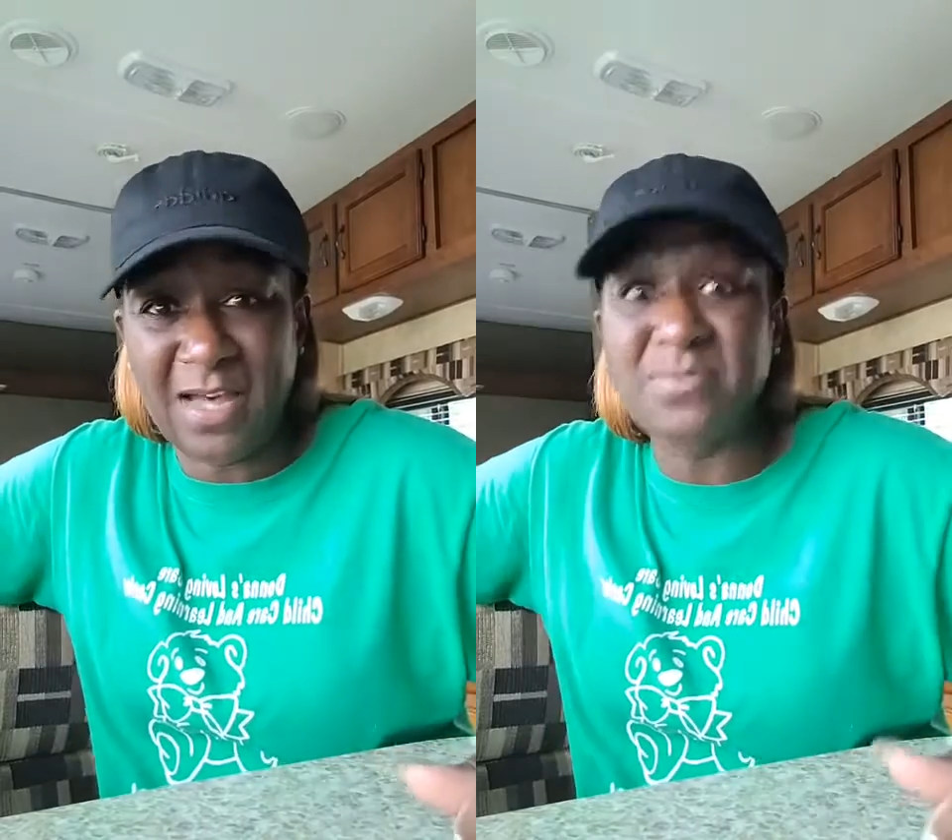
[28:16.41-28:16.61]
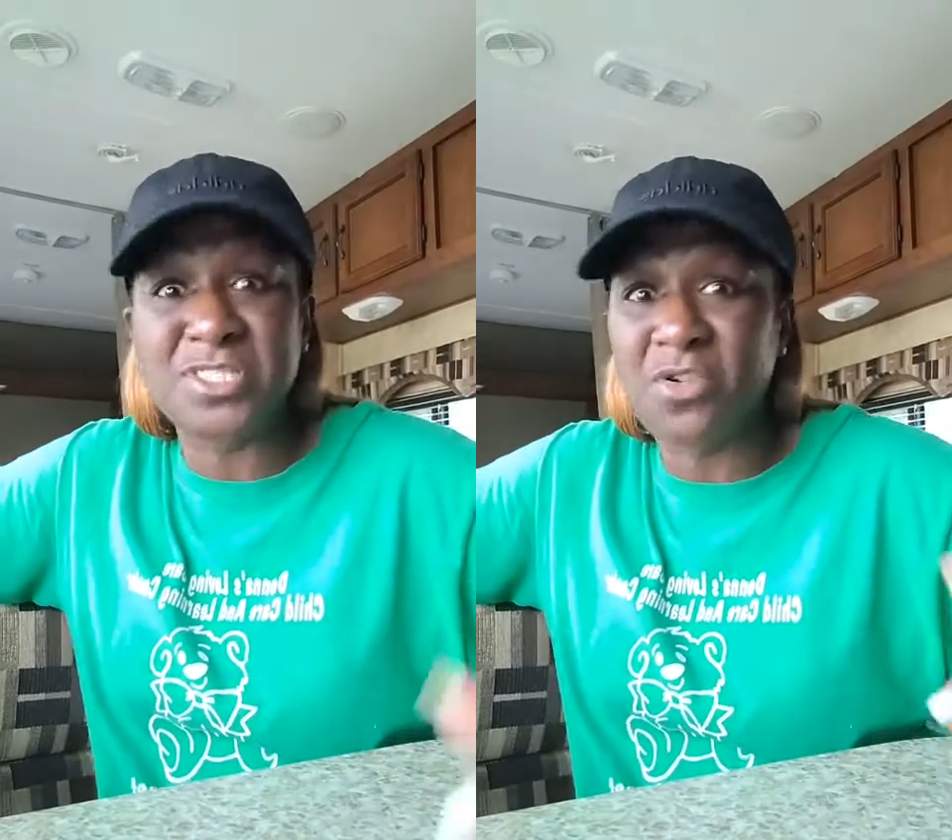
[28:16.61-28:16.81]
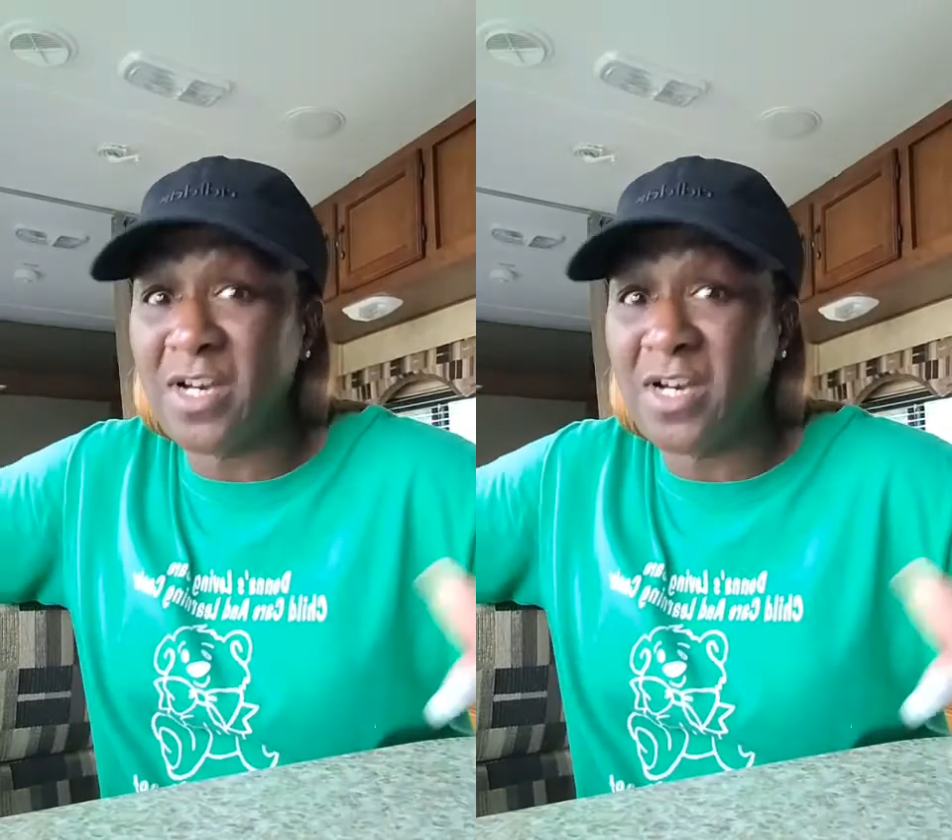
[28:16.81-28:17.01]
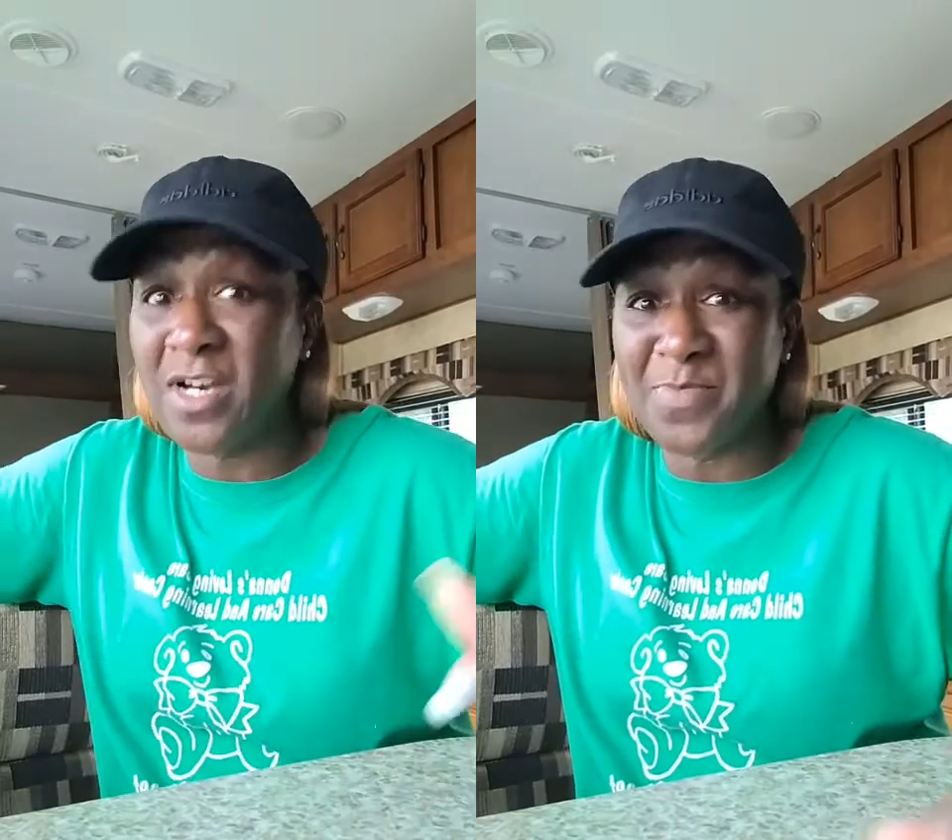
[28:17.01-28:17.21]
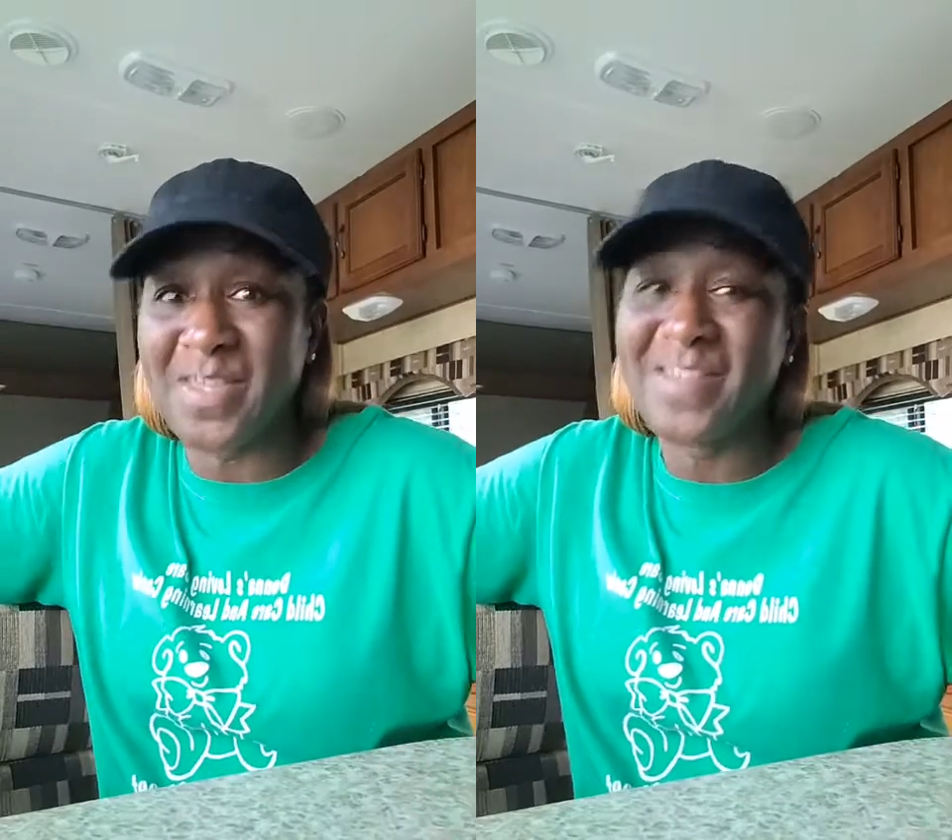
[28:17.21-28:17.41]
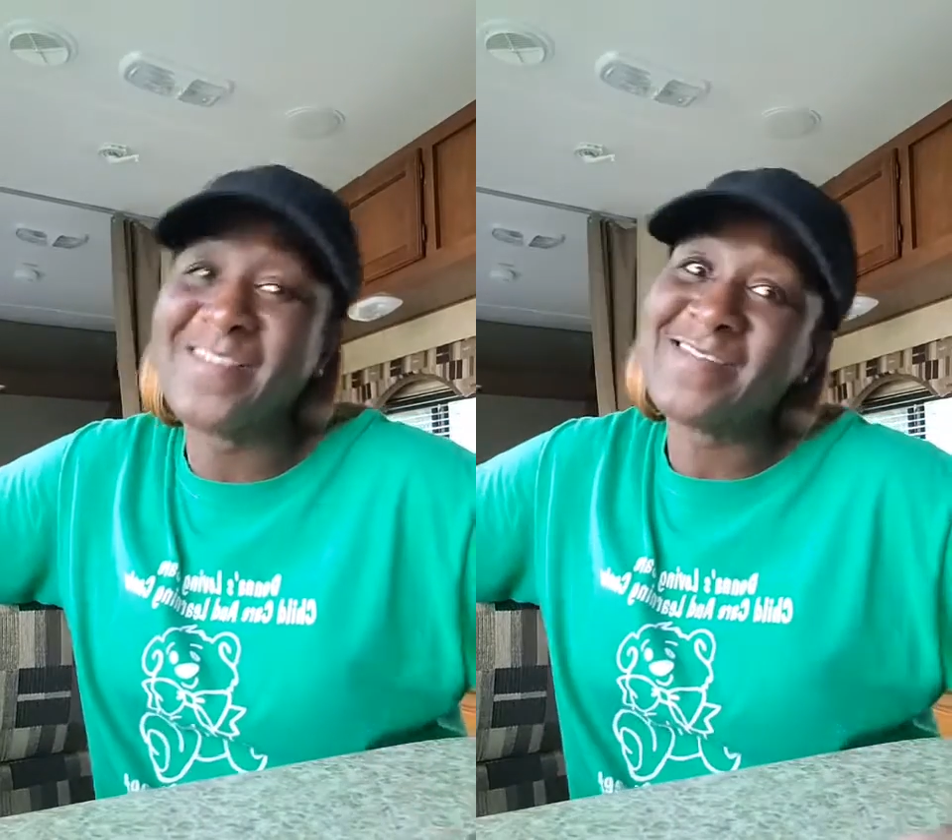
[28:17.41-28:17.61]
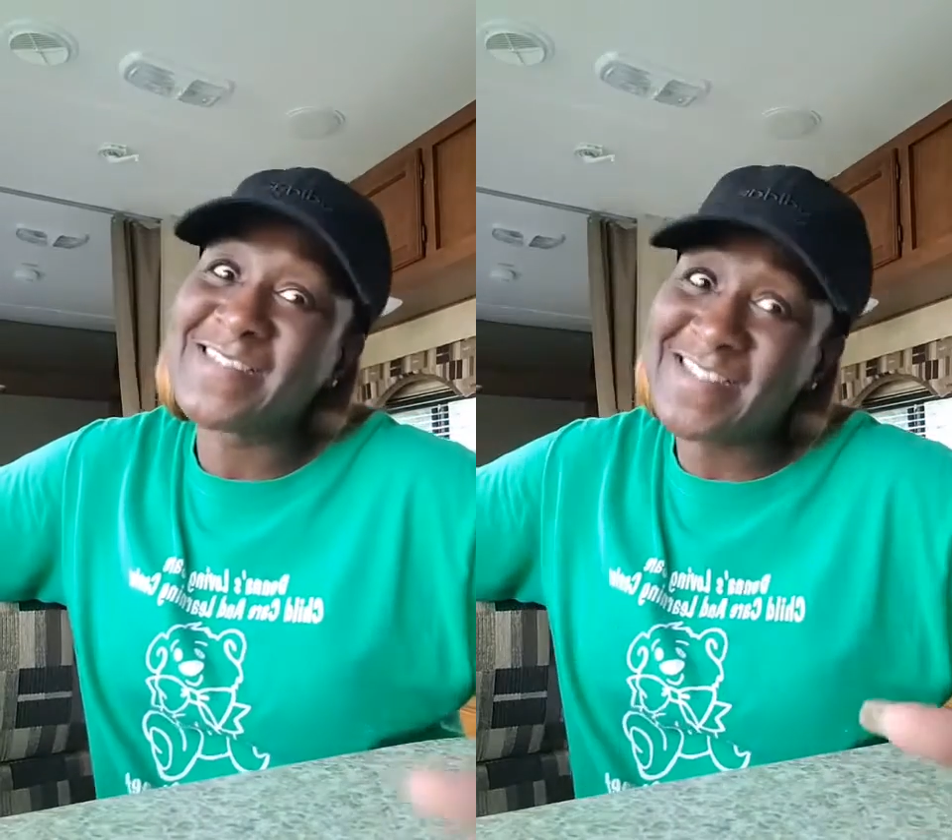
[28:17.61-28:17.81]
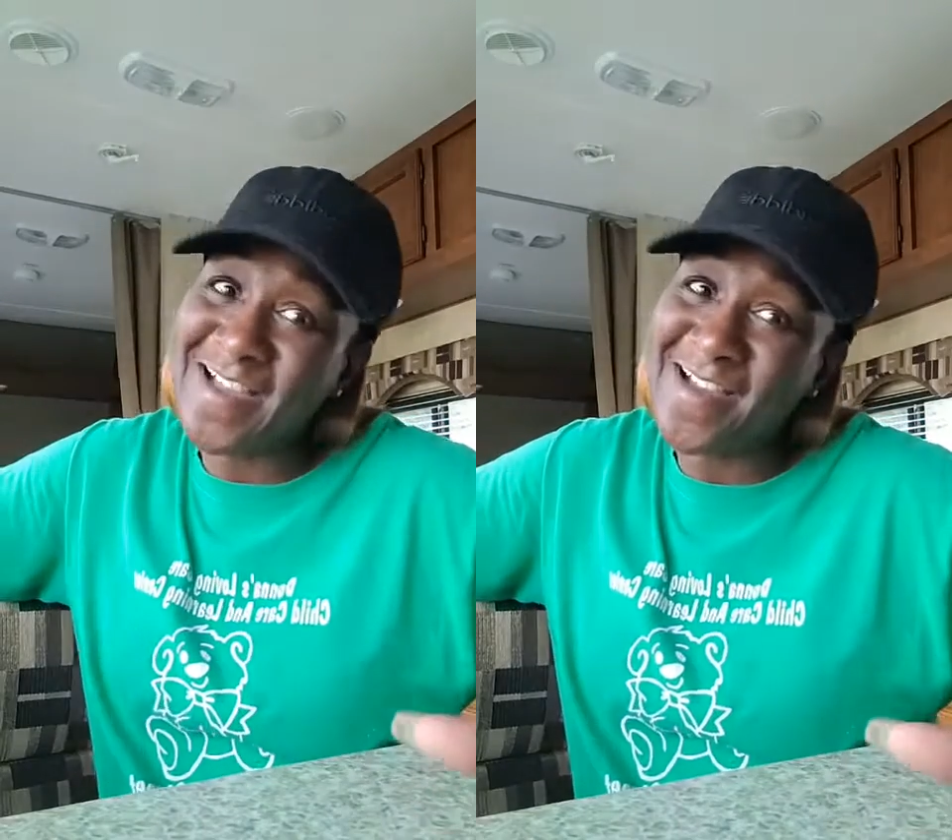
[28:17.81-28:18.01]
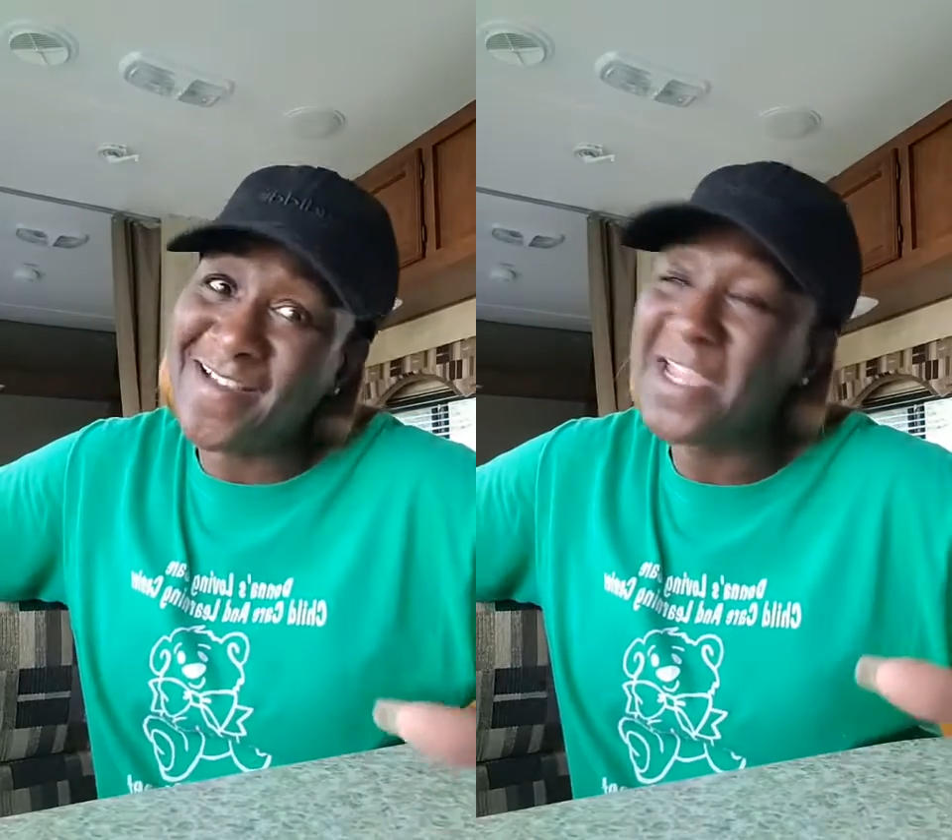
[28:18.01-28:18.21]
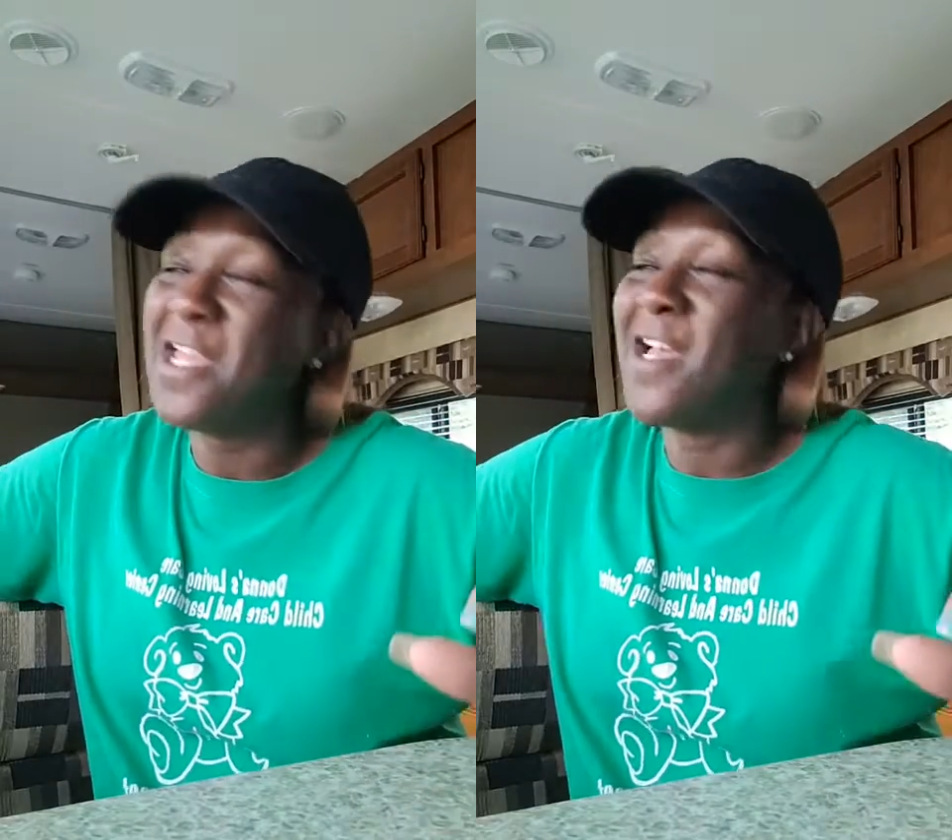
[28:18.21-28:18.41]
I was your husband.
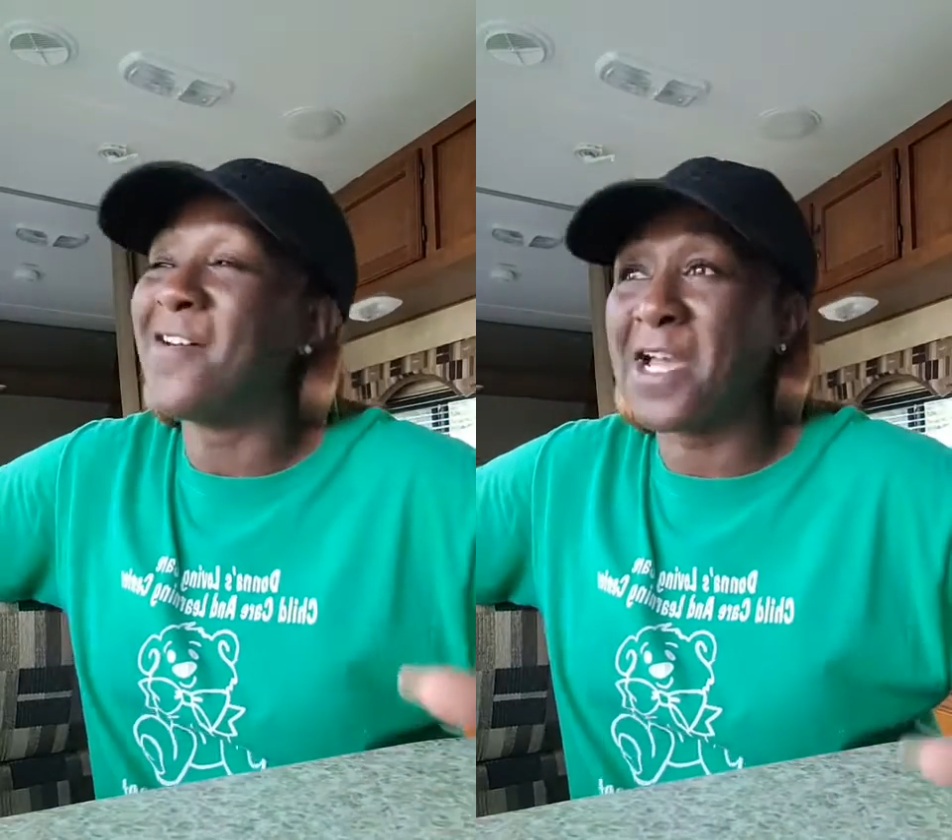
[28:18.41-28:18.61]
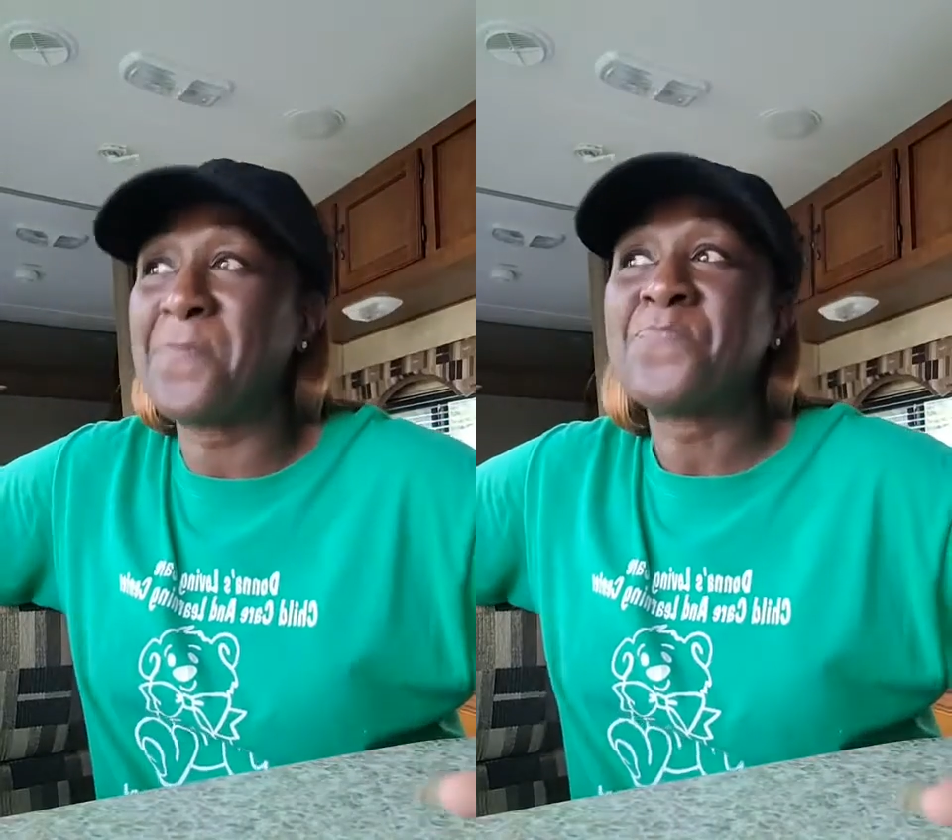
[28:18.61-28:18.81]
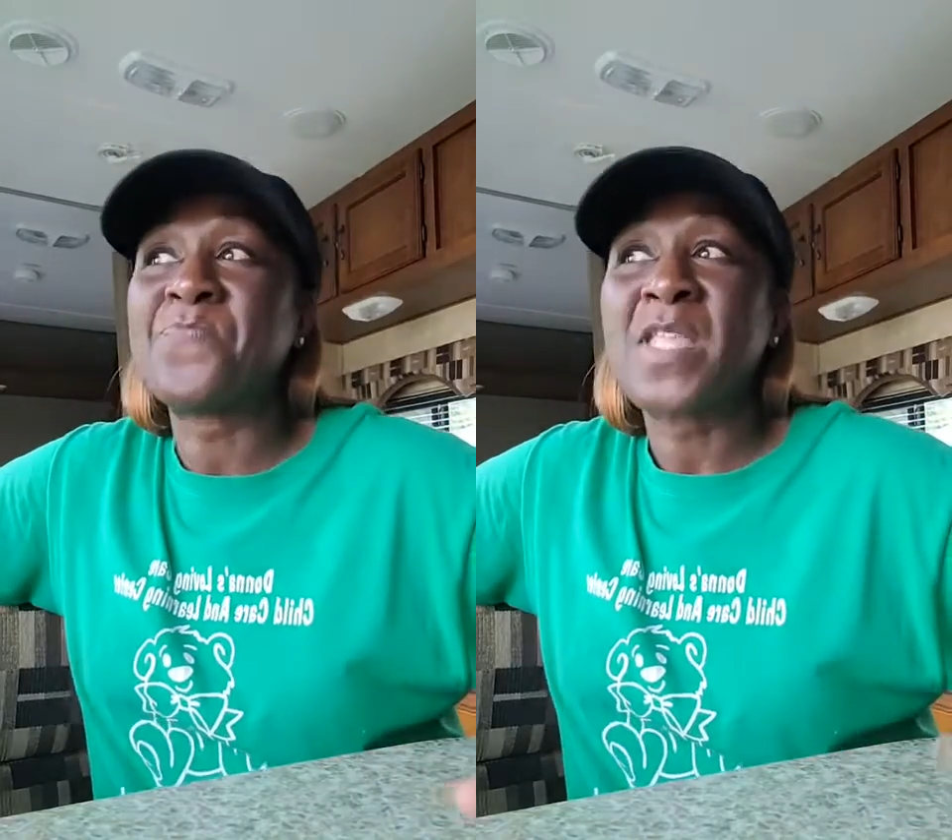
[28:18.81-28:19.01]
Sorry. Okay.